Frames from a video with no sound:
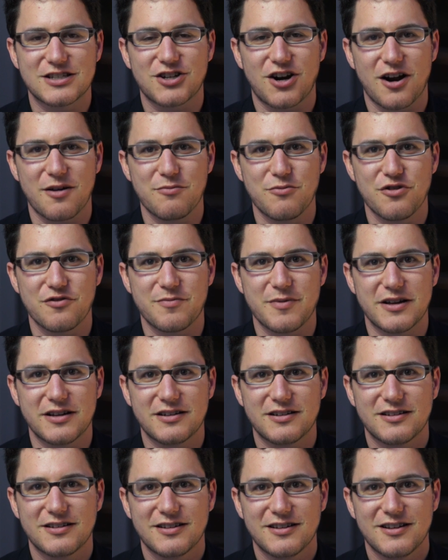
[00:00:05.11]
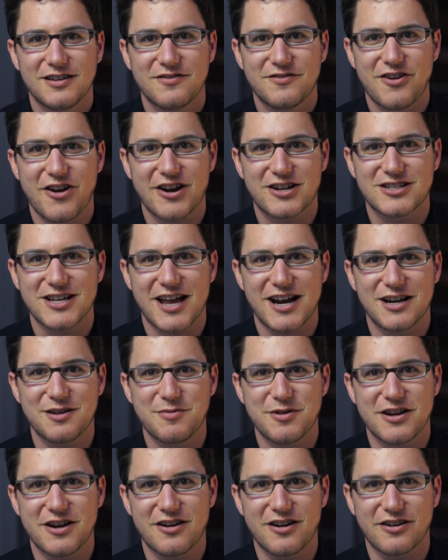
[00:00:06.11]
Startup movement. Very excited to
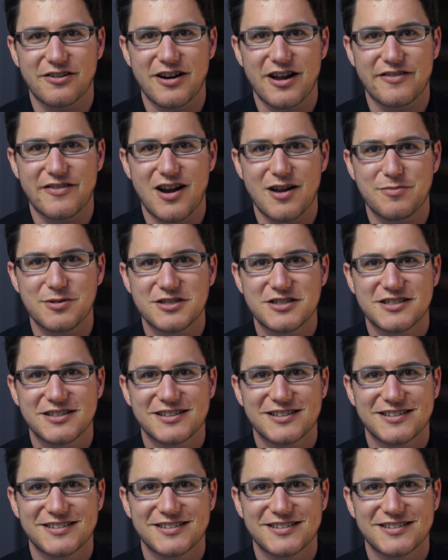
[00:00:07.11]
be here in Grand Rapids.